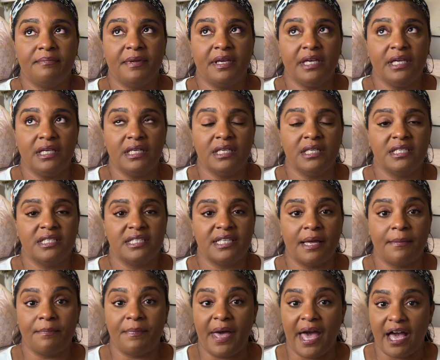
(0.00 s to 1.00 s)
me
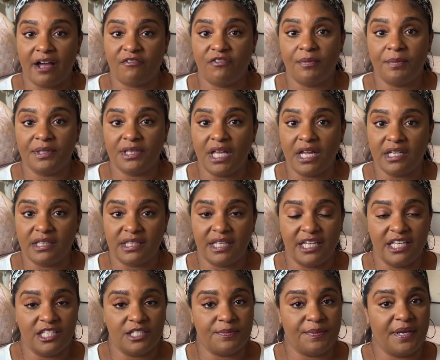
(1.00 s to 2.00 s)
step back from a lot of
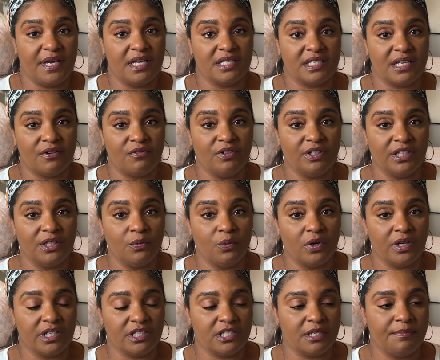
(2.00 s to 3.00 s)
things because I really
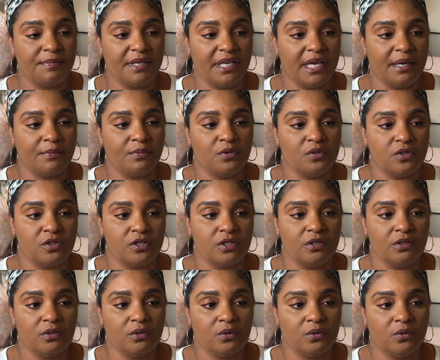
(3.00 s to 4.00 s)
wanted to be able
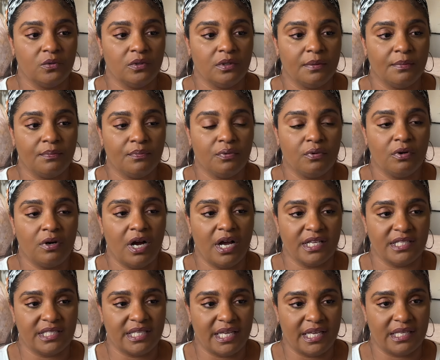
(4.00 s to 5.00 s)
to
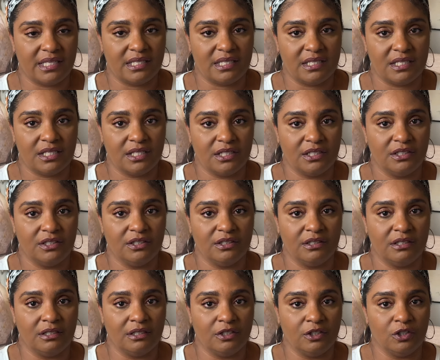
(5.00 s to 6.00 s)
process
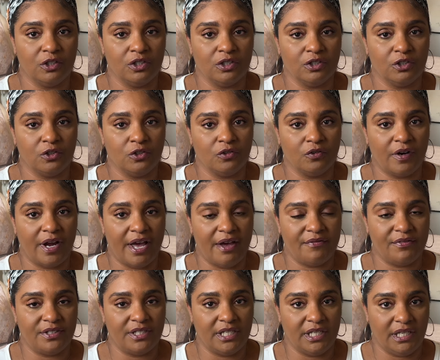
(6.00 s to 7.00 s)
the
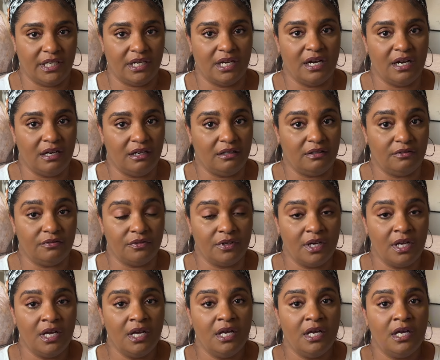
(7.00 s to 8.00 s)
gravity of
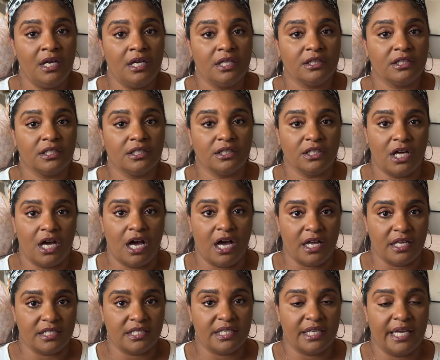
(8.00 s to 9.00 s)
the
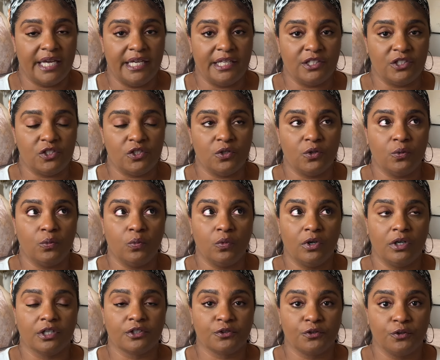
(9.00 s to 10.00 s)
loss and to
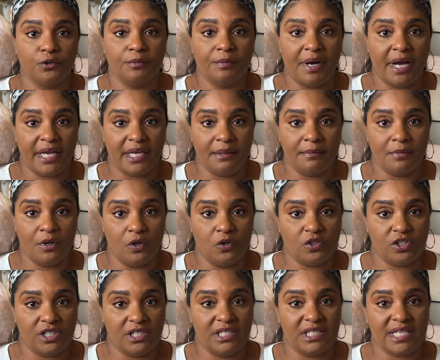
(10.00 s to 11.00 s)
work through my
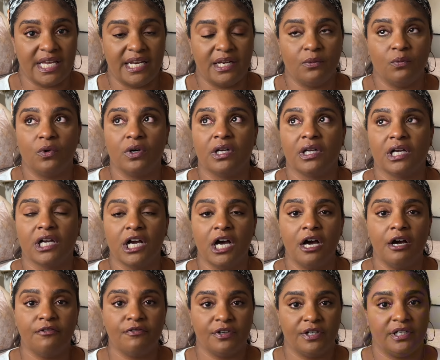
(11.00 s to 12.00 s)
emotions. I didn't want to
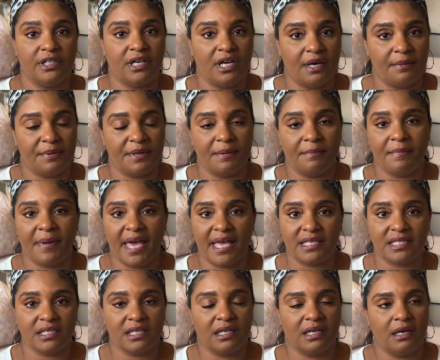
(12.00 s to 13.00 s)
cover it up and
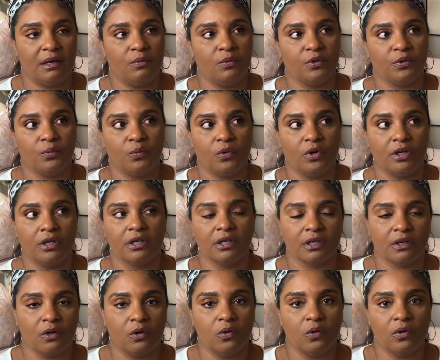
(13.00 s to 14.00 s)
mask it up with
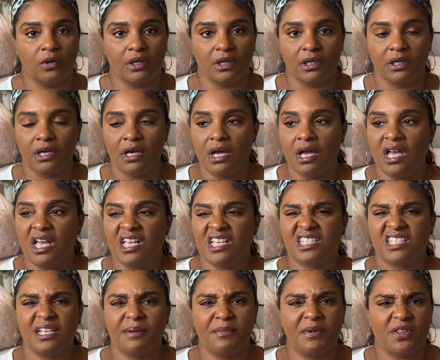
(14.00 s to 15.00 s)
work or
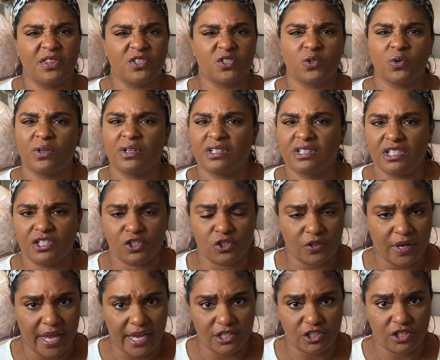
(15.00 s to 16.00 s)
some other sort of
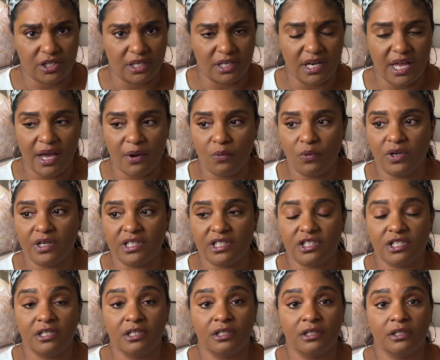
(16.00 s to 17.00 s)
distraction. I wanted
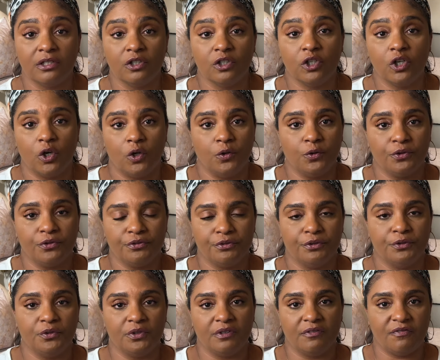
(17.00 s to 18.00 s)
to go
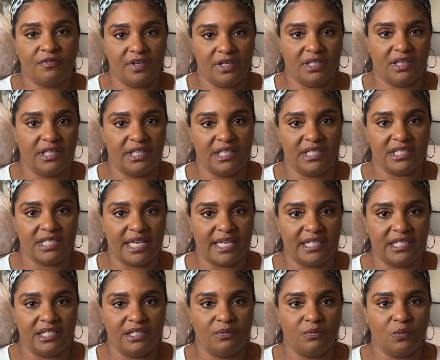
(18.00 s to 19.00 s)
through the feelings. I
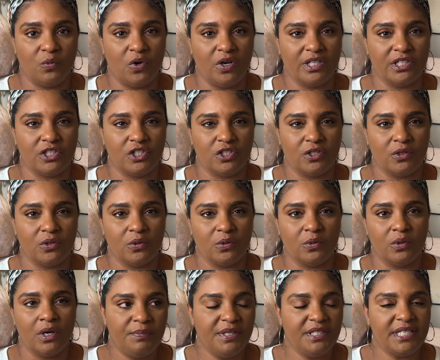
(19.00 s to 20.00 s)
didn't want to
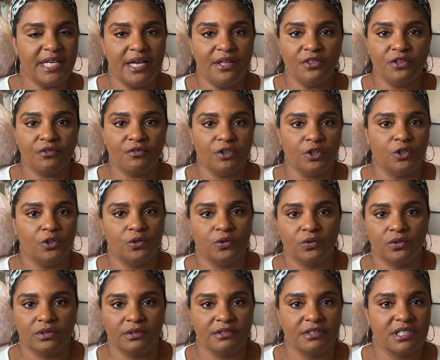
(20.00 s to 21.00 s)
be down the
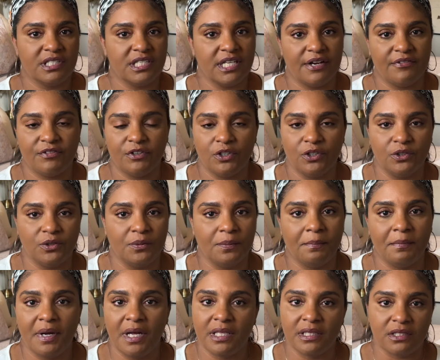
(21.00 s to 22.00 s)
road several
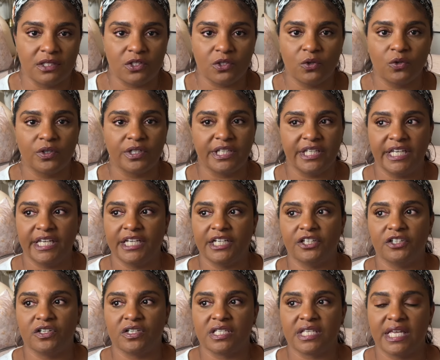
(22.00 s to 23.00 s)
months or
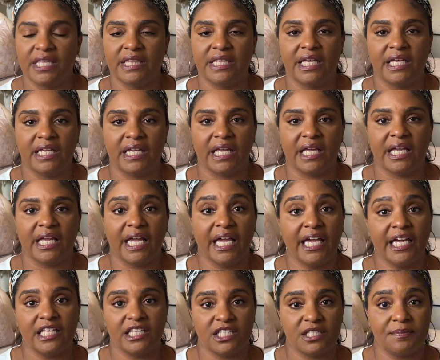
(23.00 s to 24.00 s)
years and then it
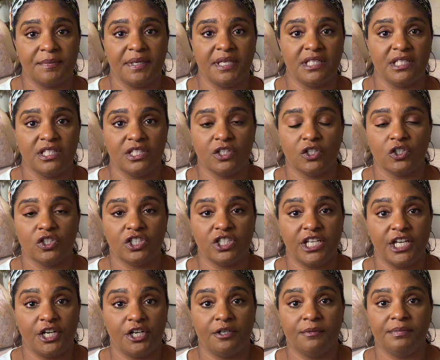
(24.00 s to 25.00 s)
hits me
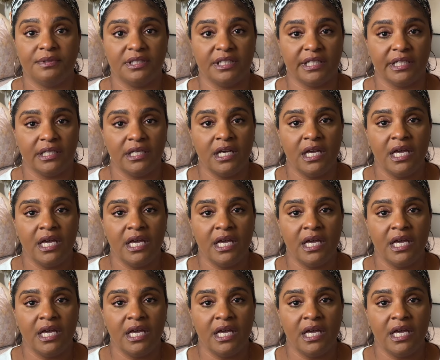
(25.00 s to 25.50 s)
terribly